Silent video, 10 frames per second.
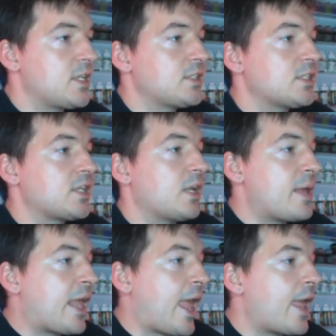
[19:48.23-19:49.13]
This is going to
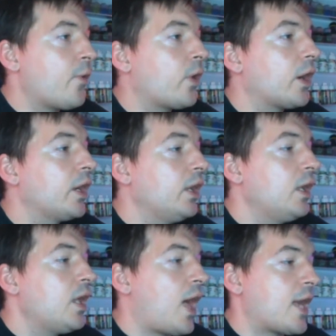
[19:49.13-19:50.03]
be Khador.
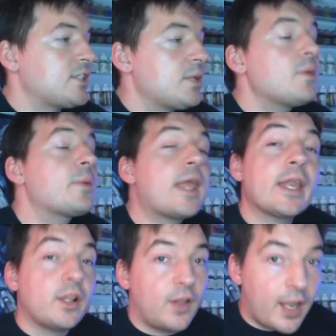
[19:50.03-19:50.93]
I seem to be
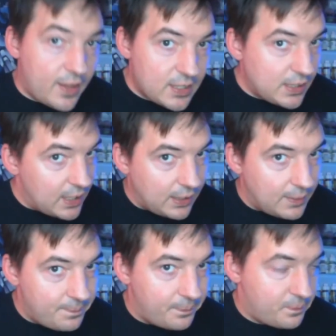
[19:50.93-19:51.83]
getting a lot of this
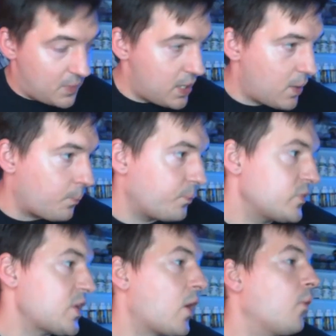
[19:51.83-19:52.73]
lately. I know.
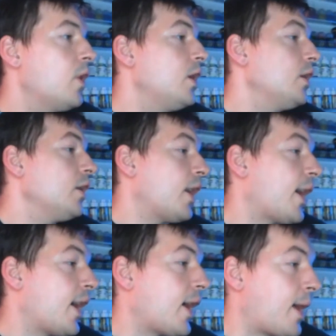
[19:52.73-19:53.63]
So,
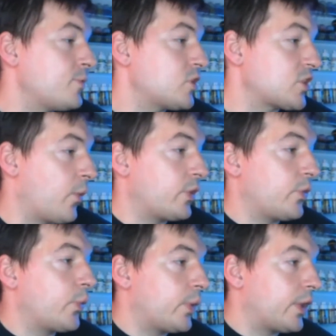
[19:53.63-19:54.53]
I'm just going
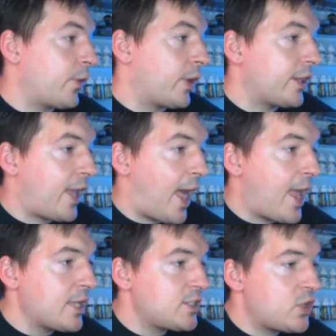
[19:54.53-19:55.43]
through really quickly. I
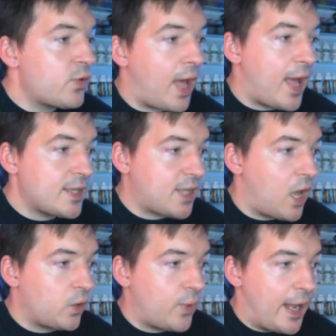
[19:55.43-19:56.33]
had 2 guys
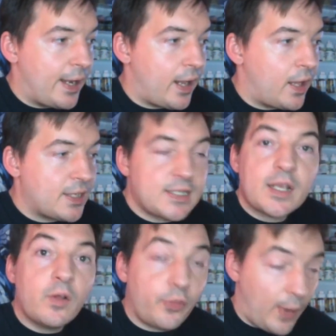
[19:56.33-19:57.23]
on Reddit on a
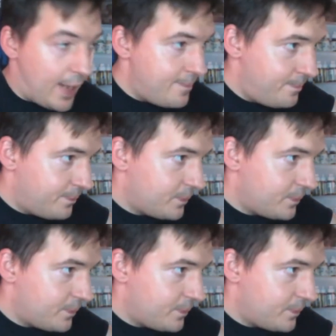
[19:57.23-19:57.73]
single thread.